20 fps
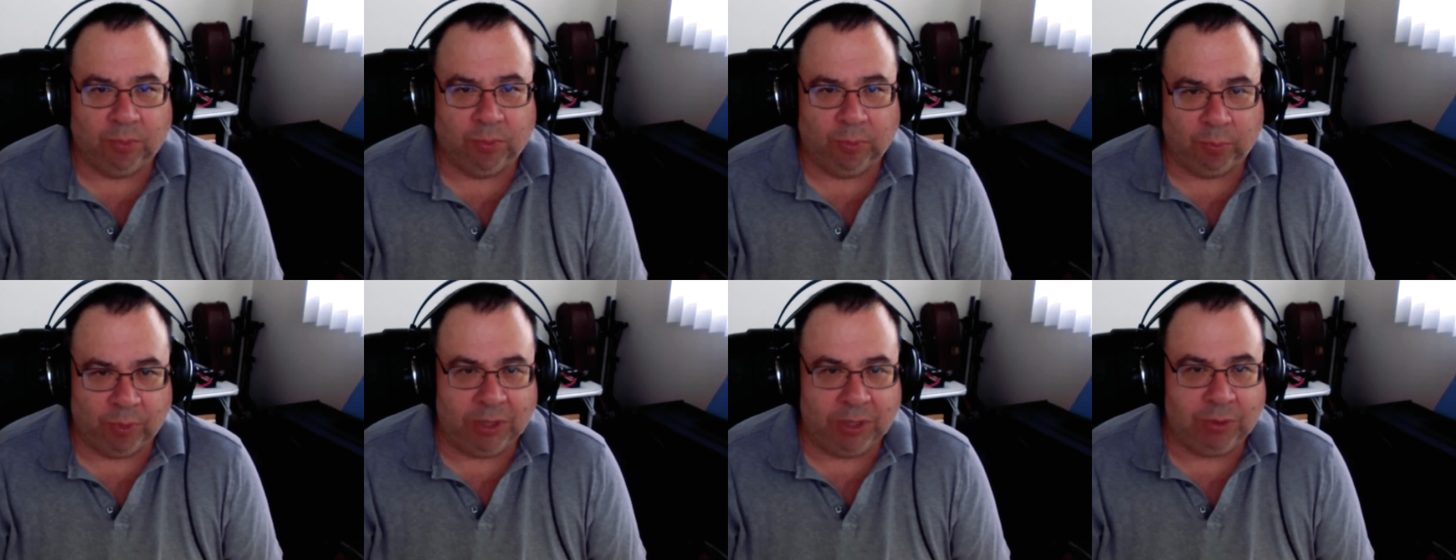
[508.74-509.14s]

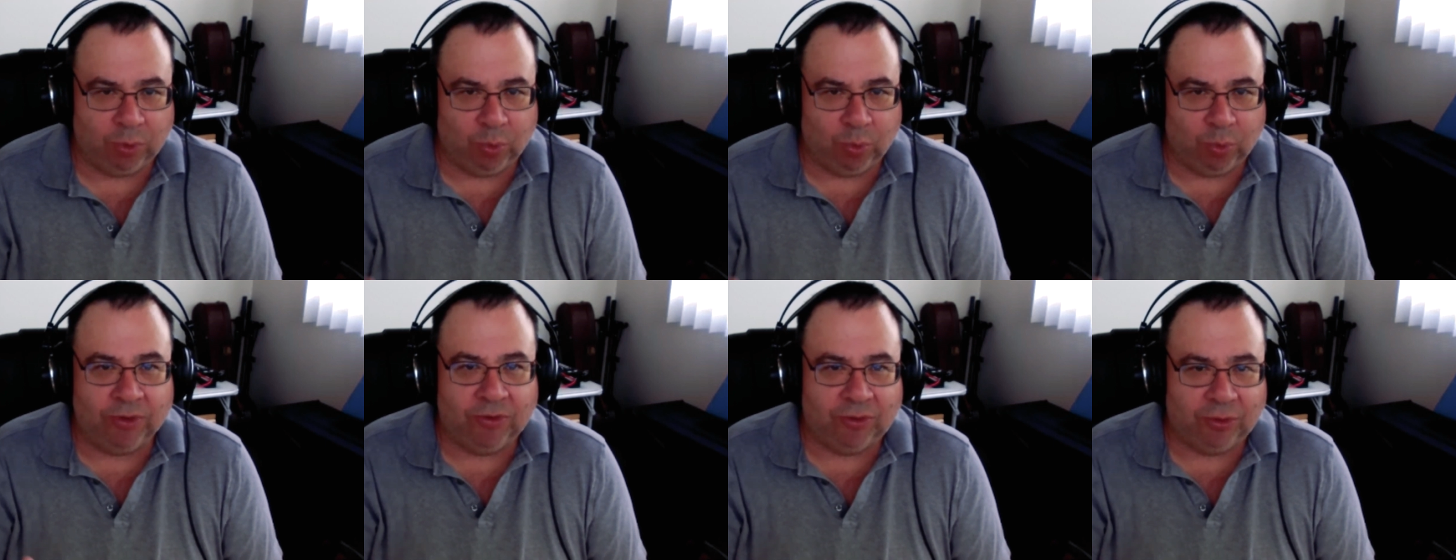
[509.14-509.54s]
Meet
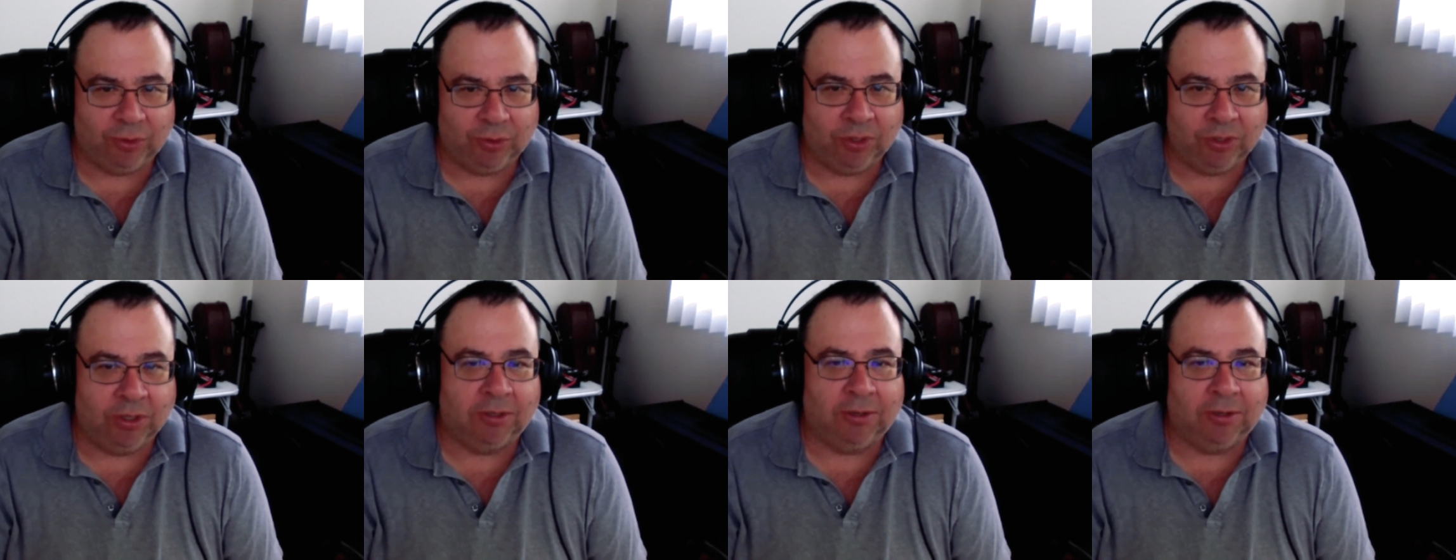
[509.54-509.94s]
with one
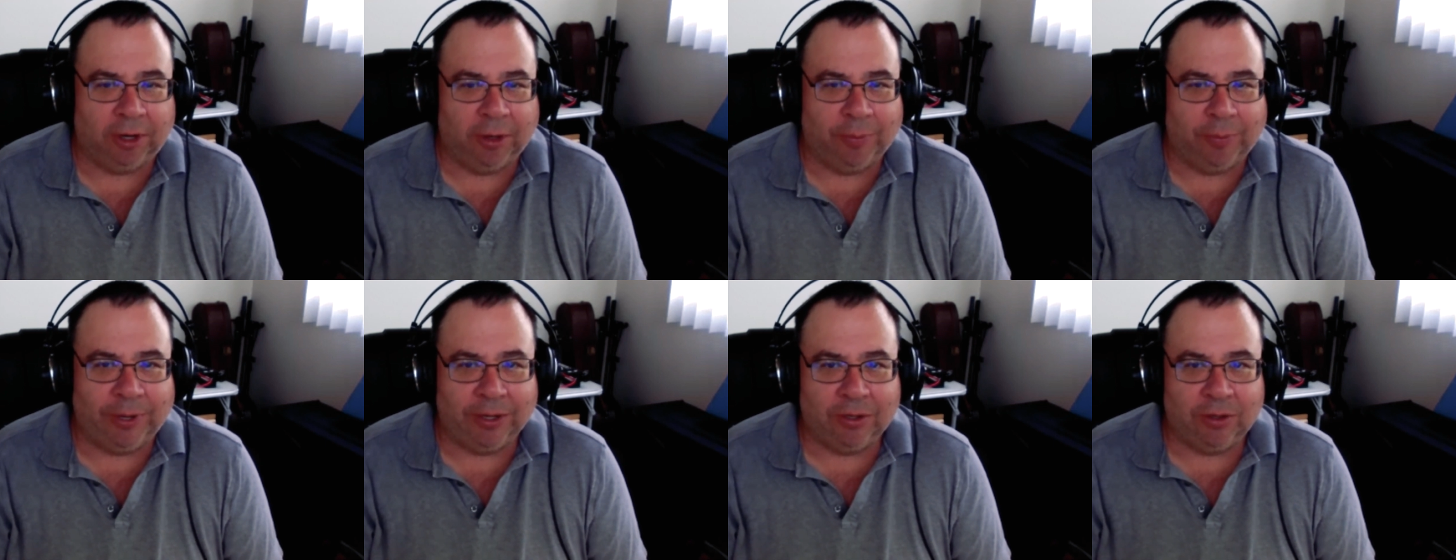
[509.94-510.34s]
student and
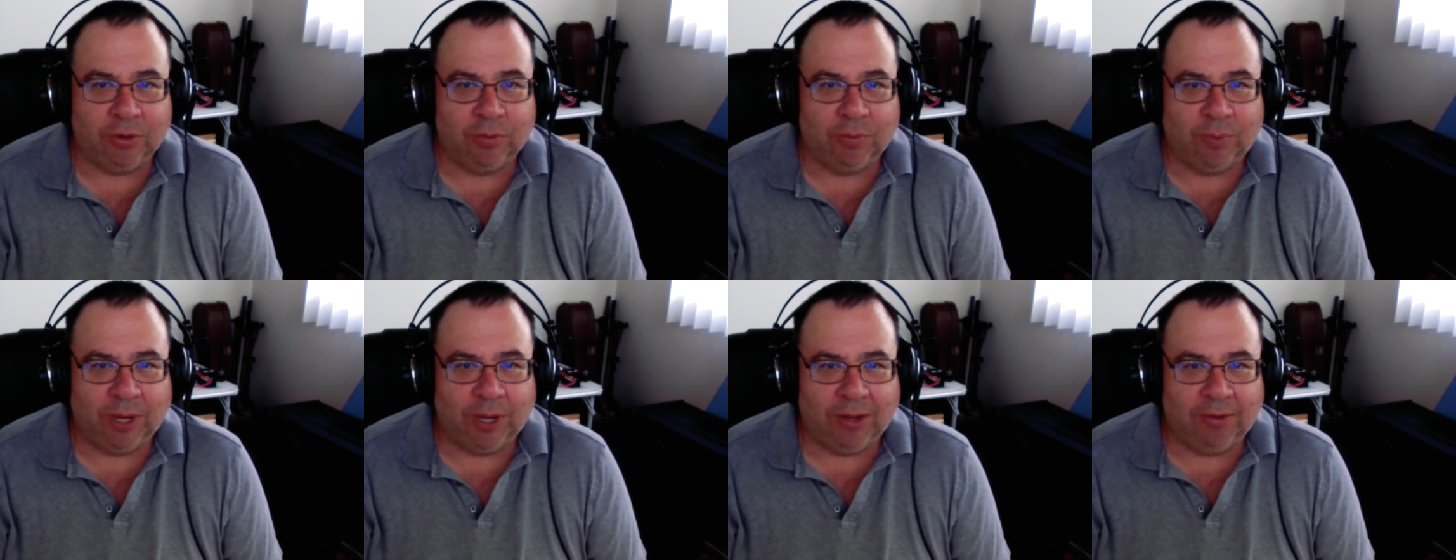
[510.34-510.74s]
talk about
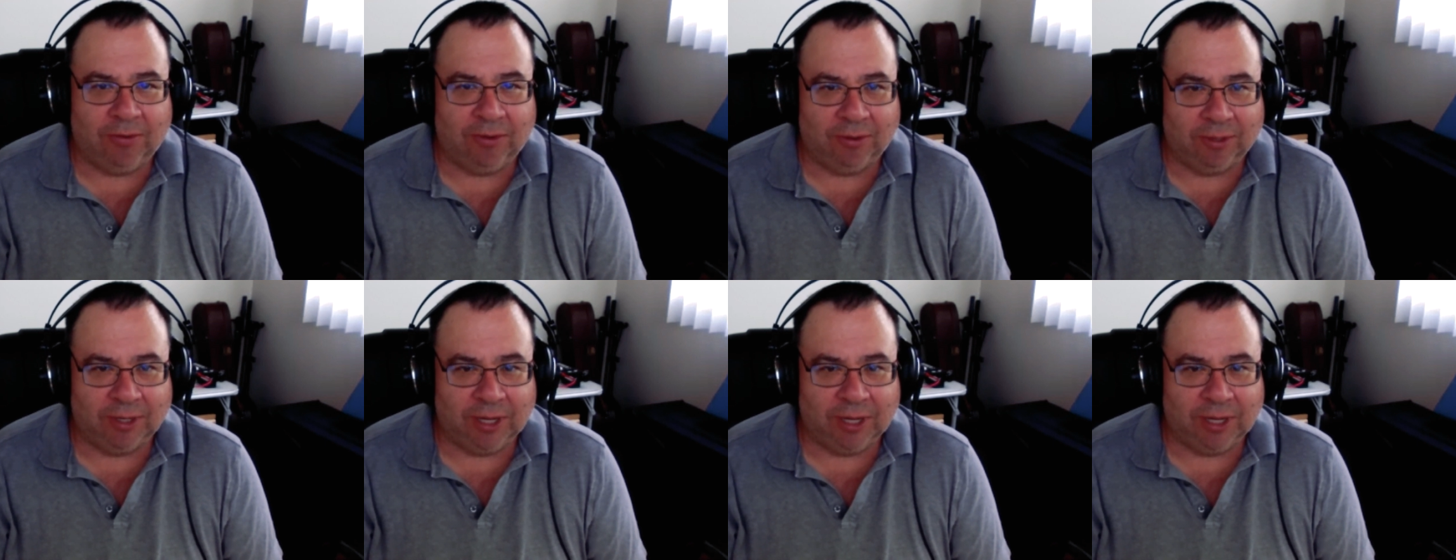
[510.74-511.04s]
Cubase,